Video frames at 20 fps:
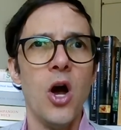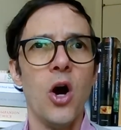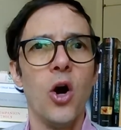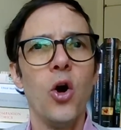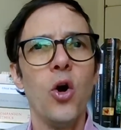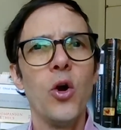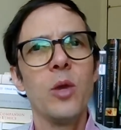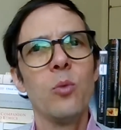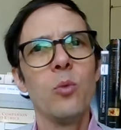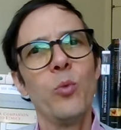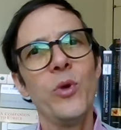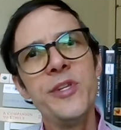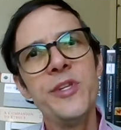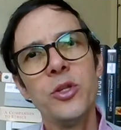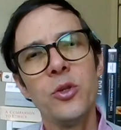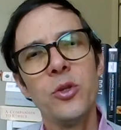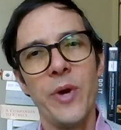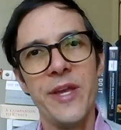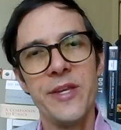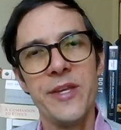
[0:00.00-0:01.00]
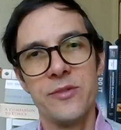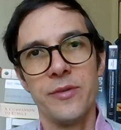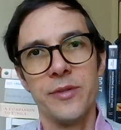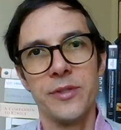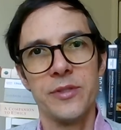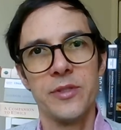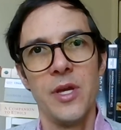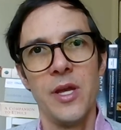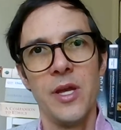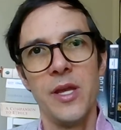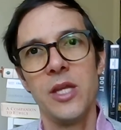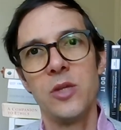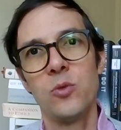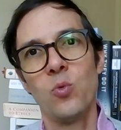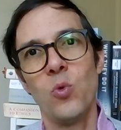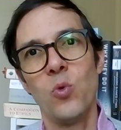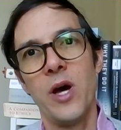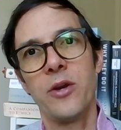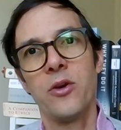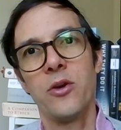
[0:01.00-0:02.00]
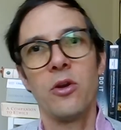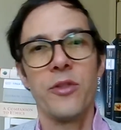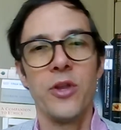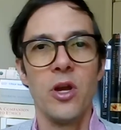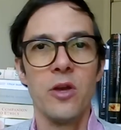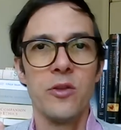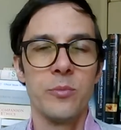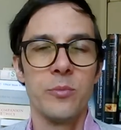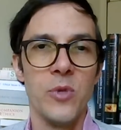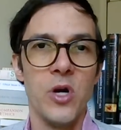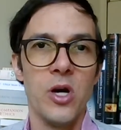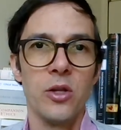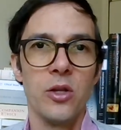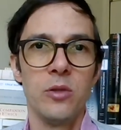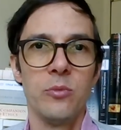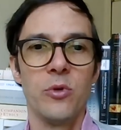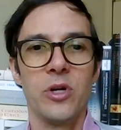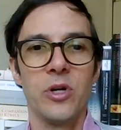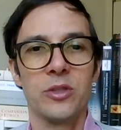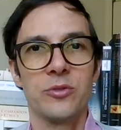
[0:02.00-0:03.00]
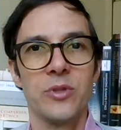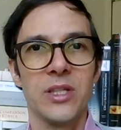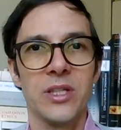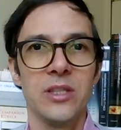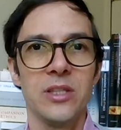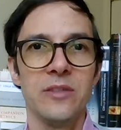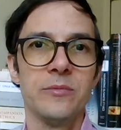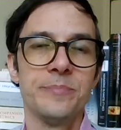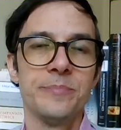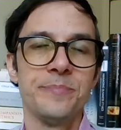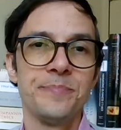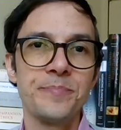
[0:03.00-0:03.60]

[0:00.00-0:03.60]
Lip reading: or in which situations is one or the other model more attractive.